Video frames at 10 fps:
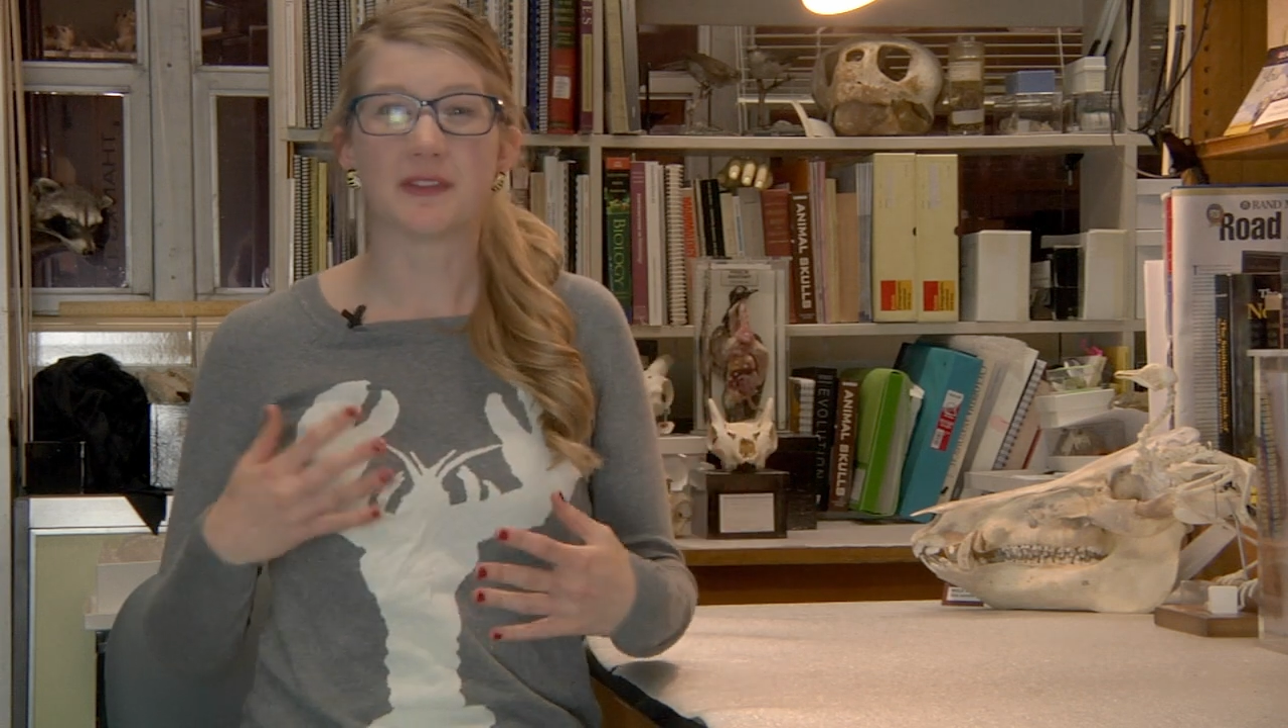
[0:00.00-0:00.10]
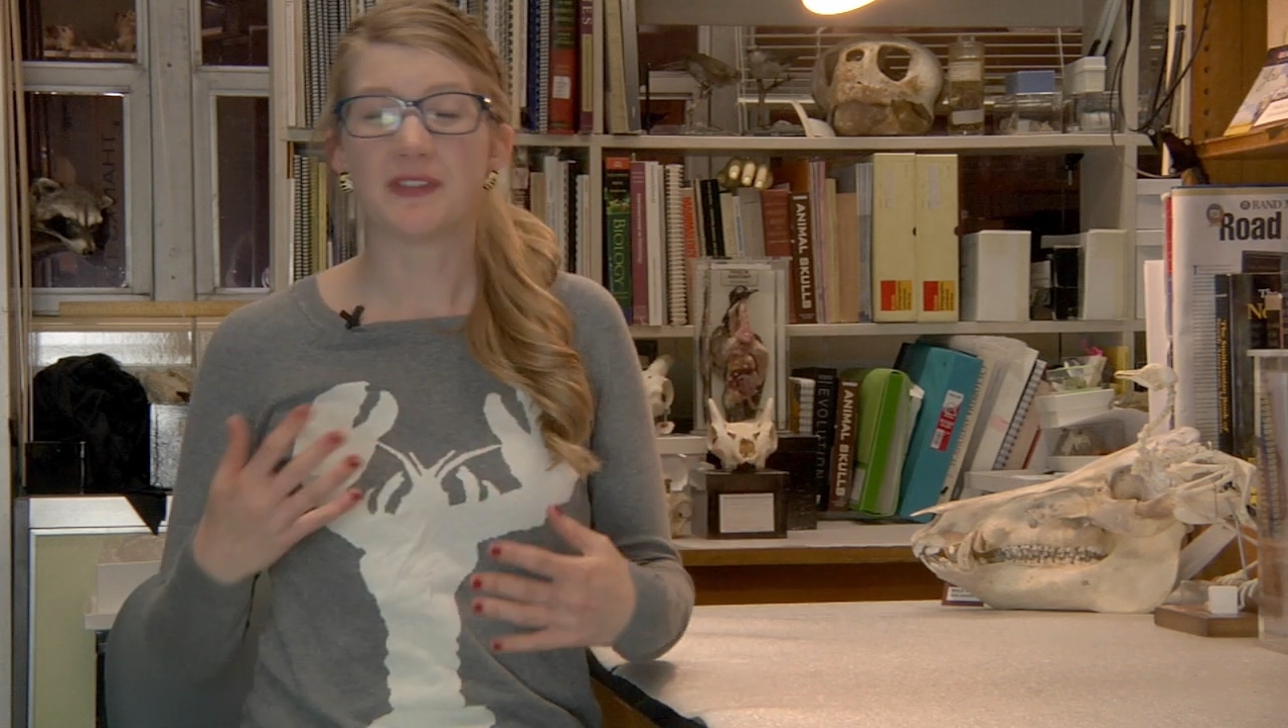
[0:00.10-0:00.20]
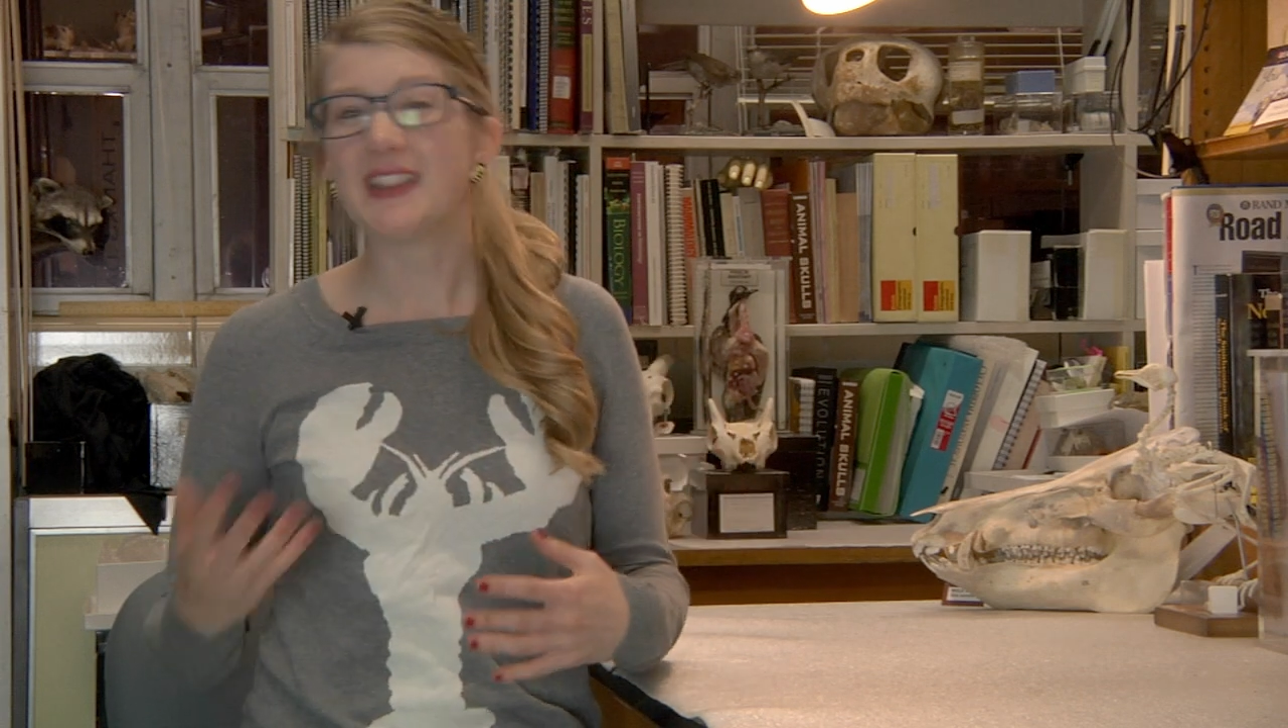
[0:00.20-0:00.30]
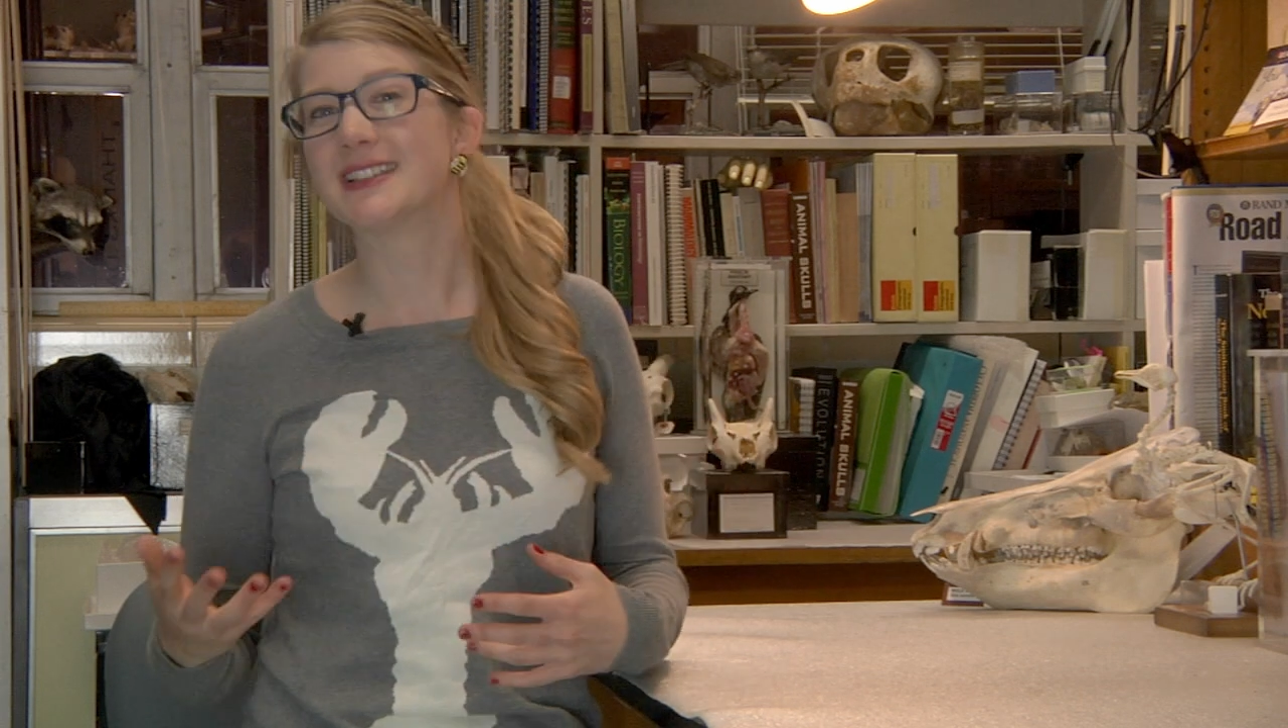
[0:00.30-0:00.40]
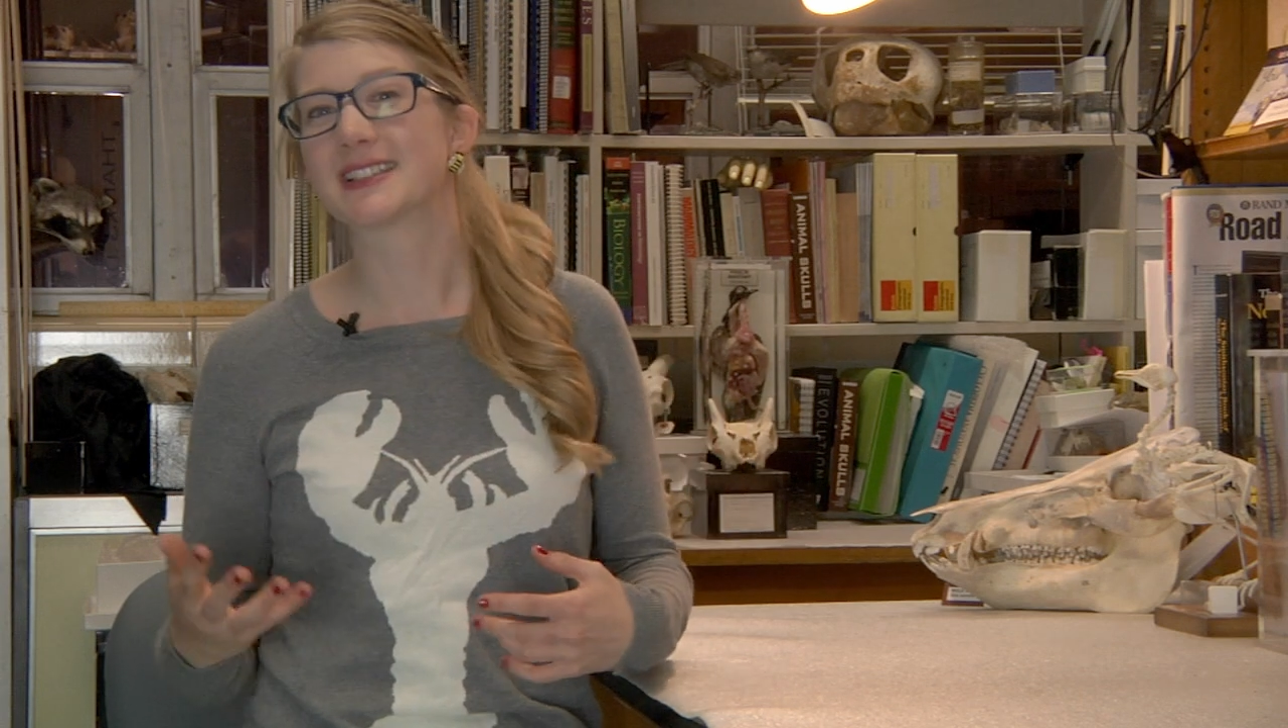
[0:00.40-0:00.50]

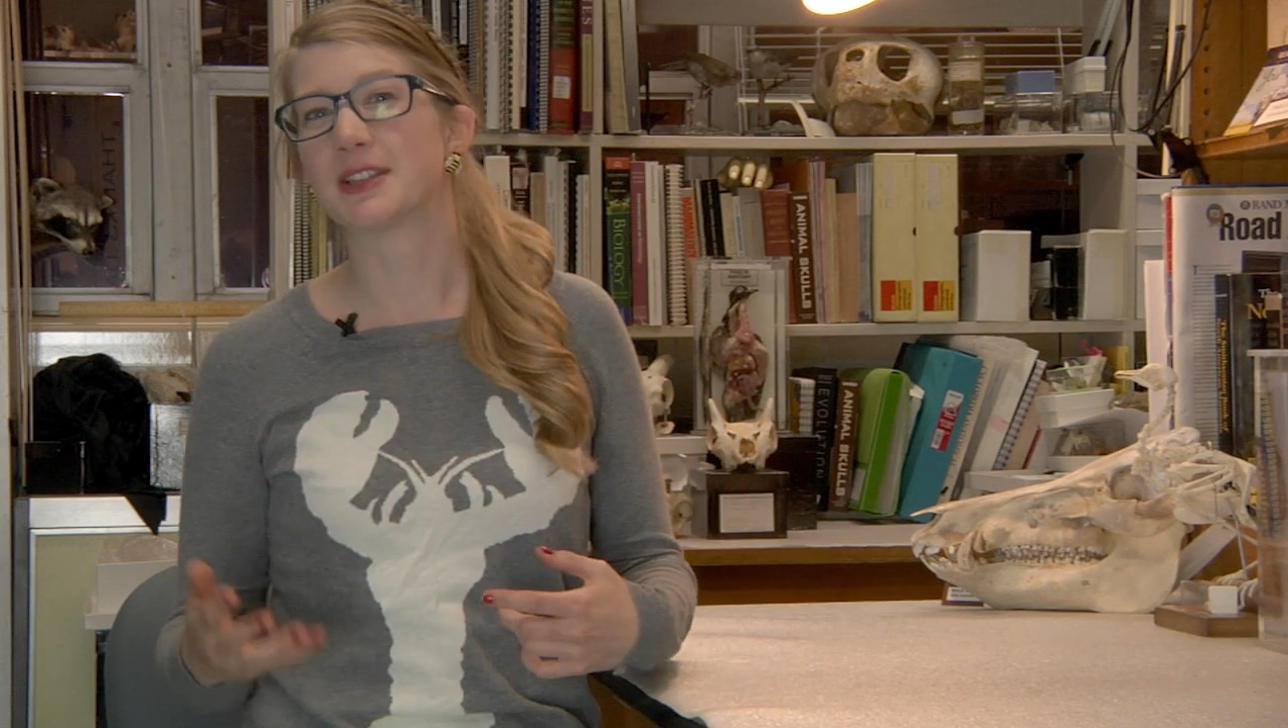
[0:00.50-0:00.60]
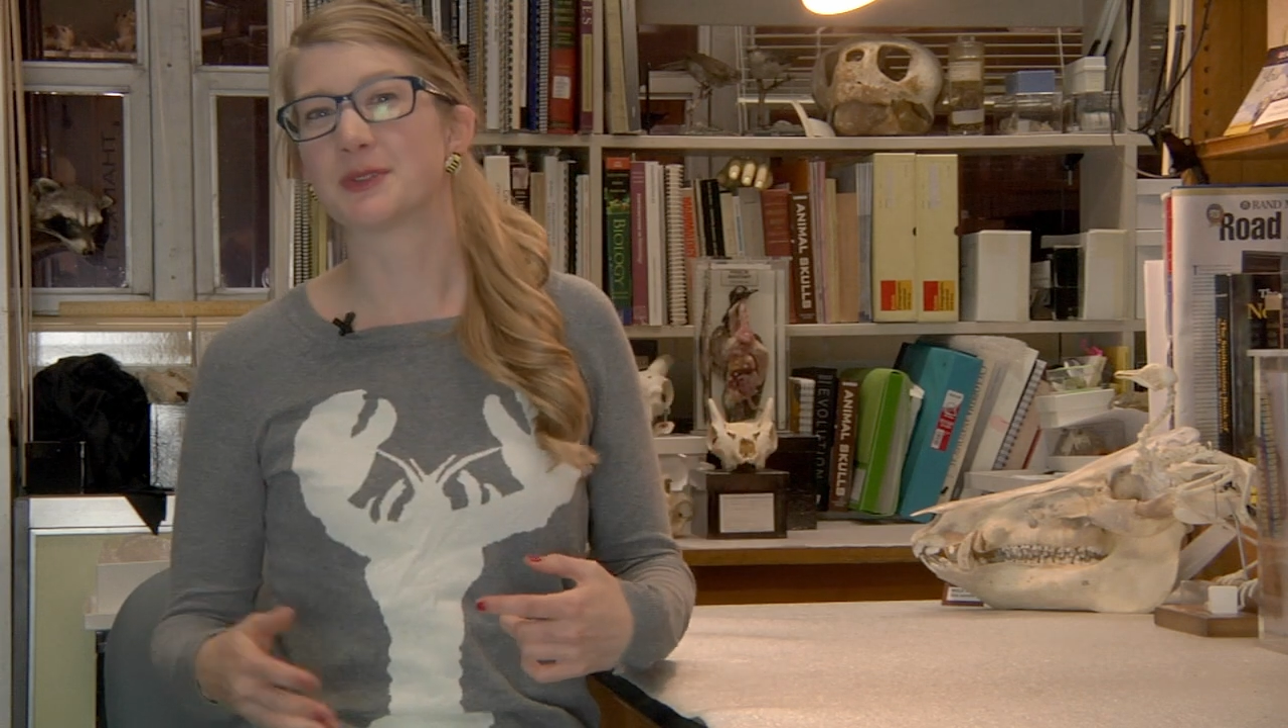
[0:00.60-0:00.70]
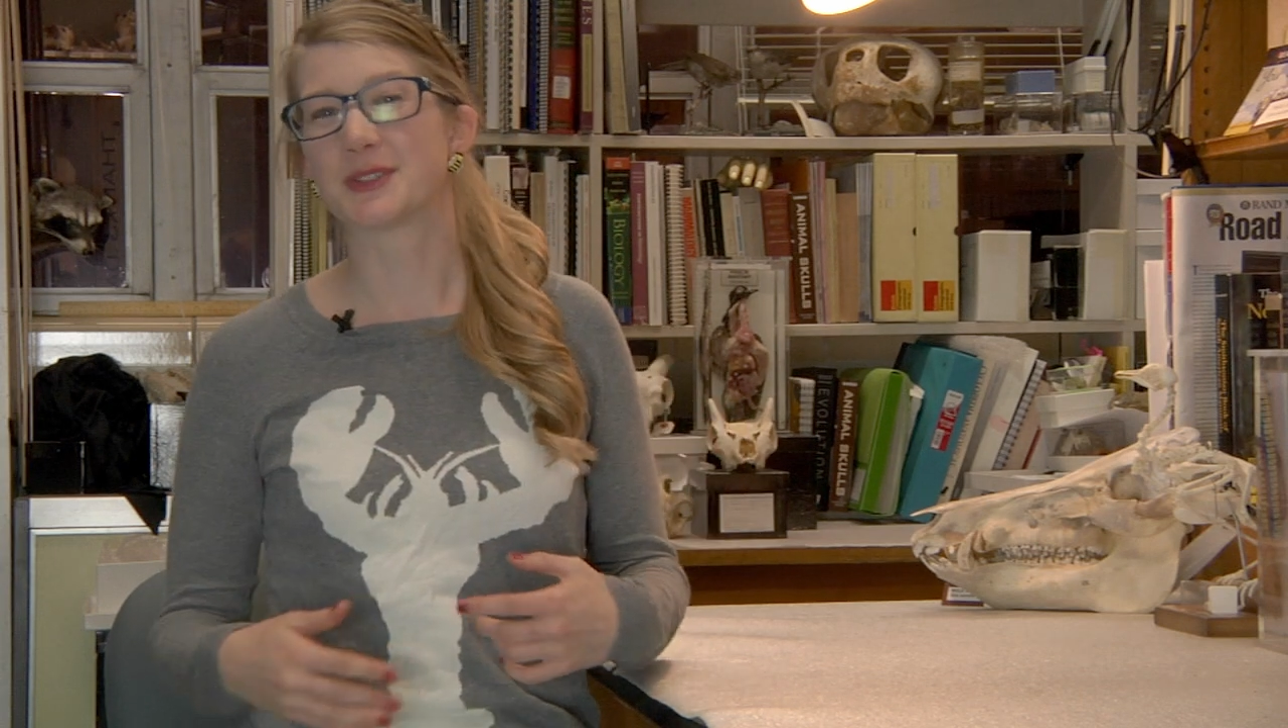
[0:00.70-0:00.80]
fetus could